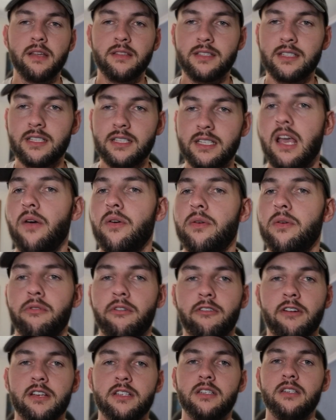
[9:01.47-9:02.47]
see how he
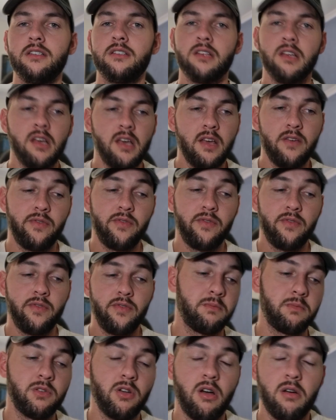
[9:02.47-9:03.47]
progresses. If he needs some
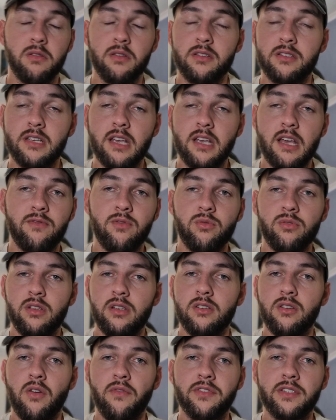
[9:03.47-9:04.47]
time in the sample, he's
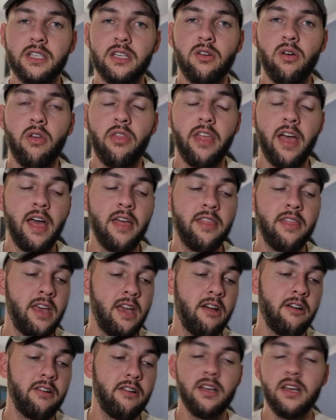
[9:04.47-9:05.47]
obviously got that
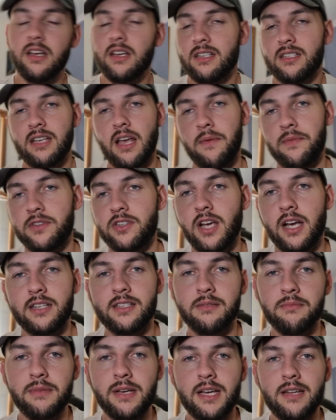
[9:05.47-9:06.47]
there. And same with
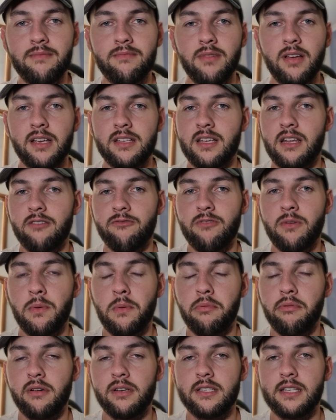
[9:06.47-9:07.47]
Jackson Mead. He's had a ripper
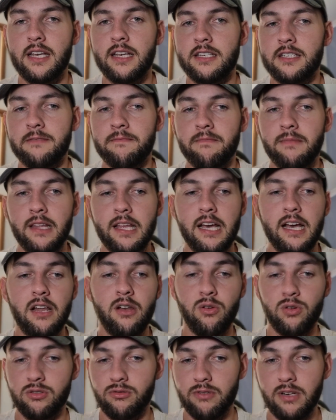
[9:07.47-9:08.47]
pre-season.
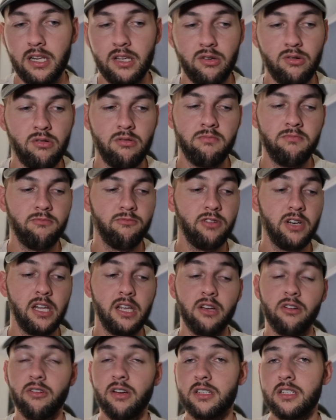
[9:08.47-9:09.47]
Looks really good, really
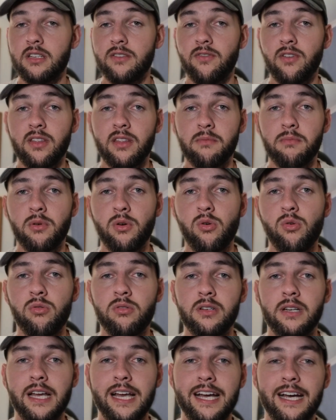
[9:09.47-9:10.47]
aggressive at the ball.
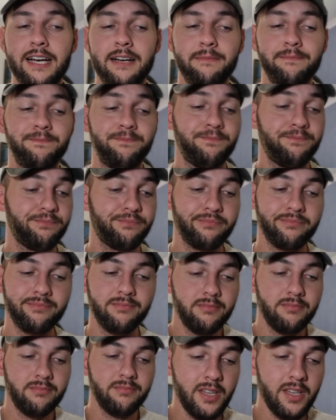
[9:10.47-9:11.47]

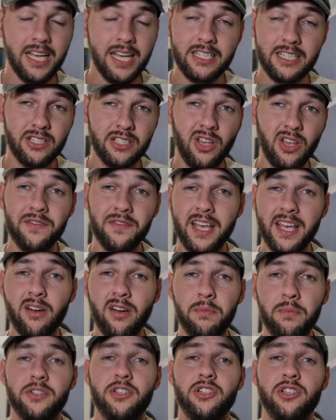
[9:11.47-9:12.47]
He deserves that
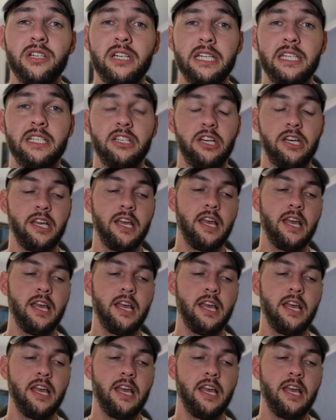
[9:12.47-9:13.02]
opportunity. So